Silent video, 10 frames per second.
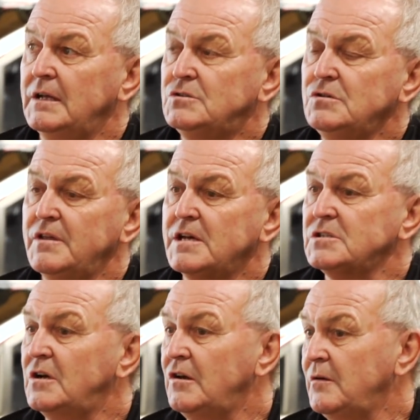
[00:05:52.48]

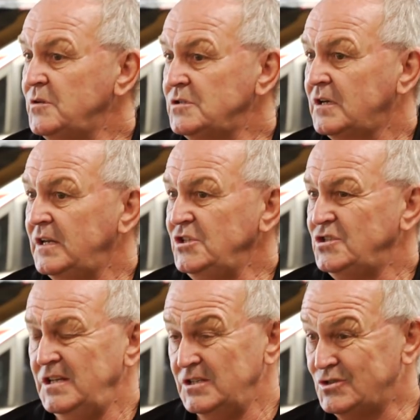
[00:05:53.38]
2,000 kilometres on an engine
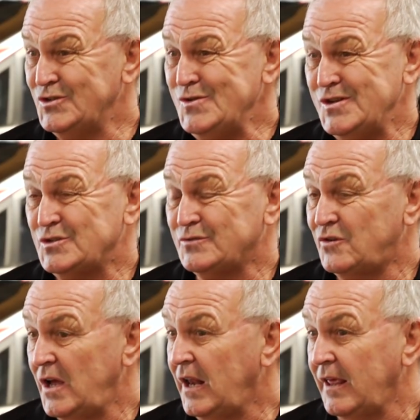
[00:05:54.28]
here is 2 years of
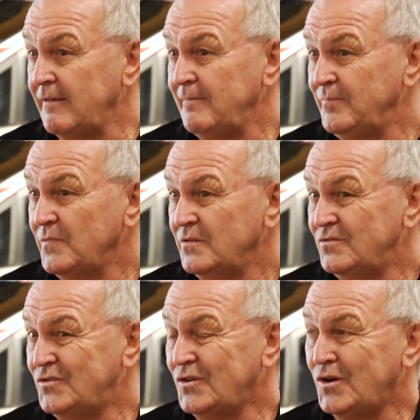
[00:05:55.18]
rallying.
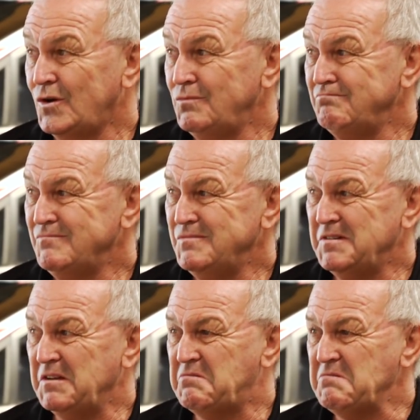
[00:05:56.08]
So
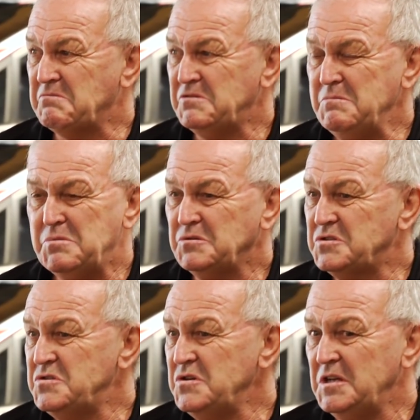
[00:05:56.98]
a rebuild's
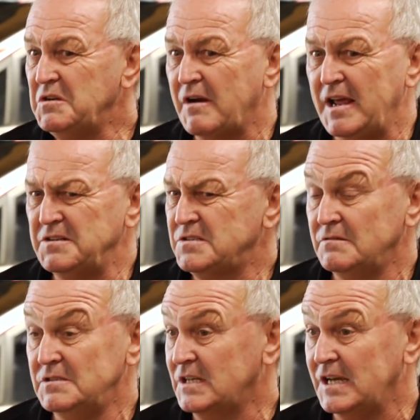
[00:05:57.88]
30 grand, so
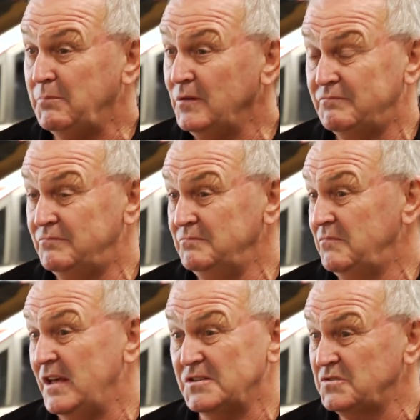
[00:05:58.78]
it's a couple of
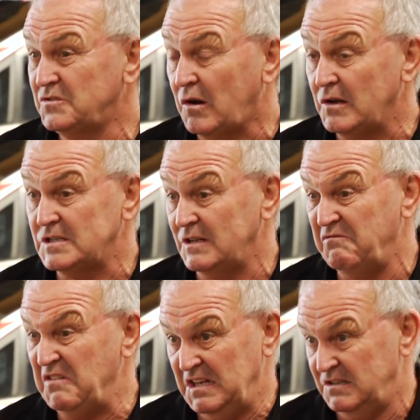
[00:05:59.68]
$1,000 an
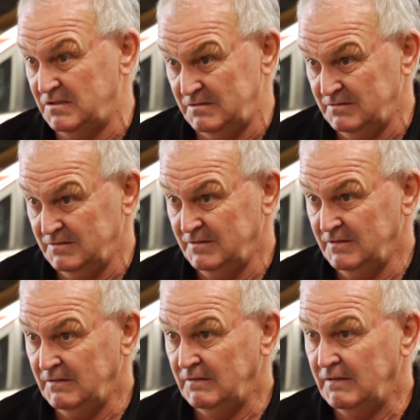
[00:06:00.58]
event.
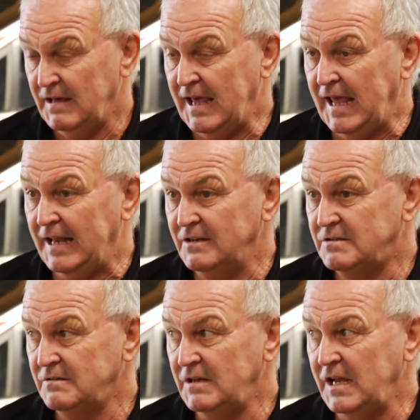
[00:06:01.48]
And
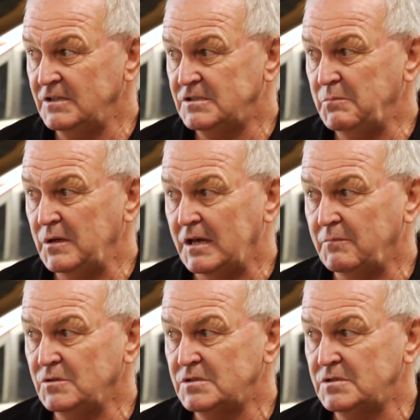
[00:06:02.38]
to be able